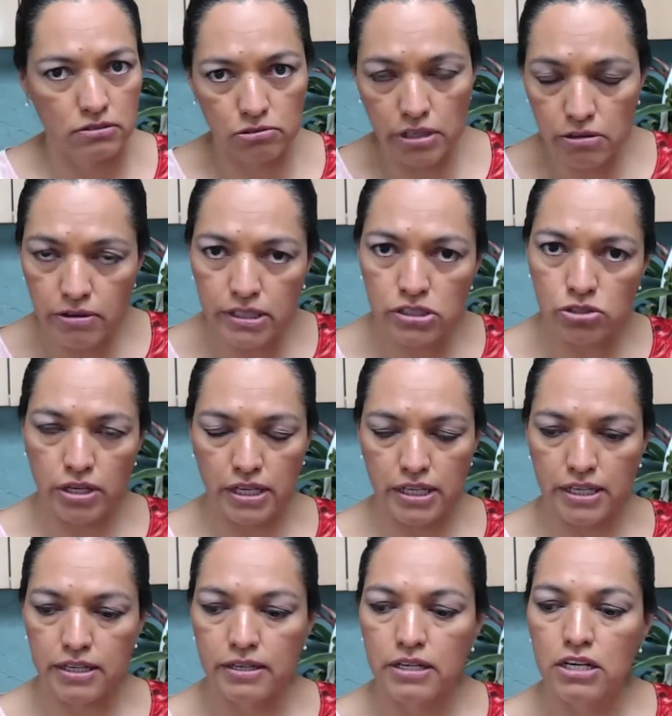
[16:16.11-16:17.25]
We went together.
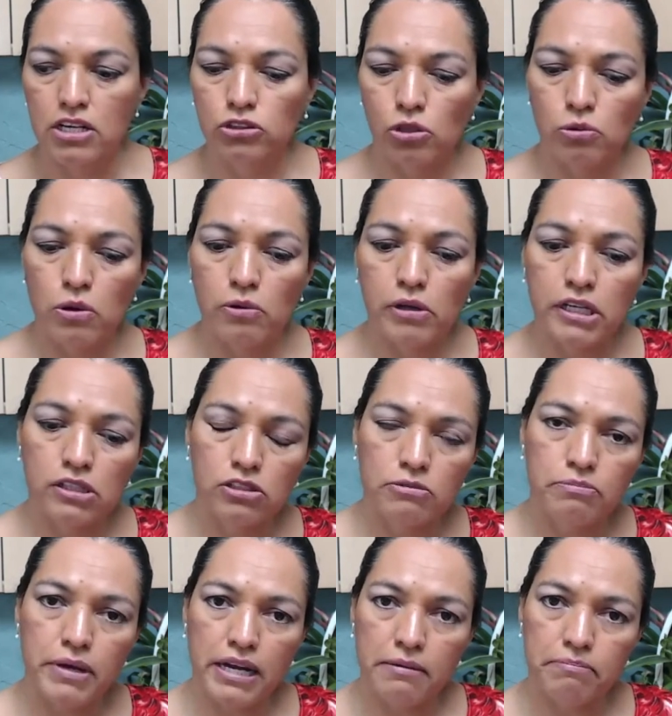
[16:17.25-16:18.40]
So we went into
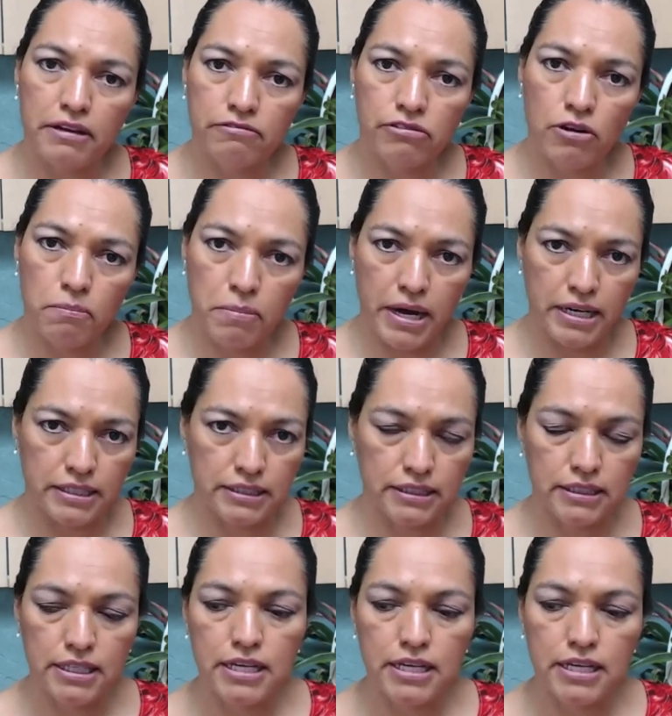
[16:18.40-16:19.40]
very painful parts.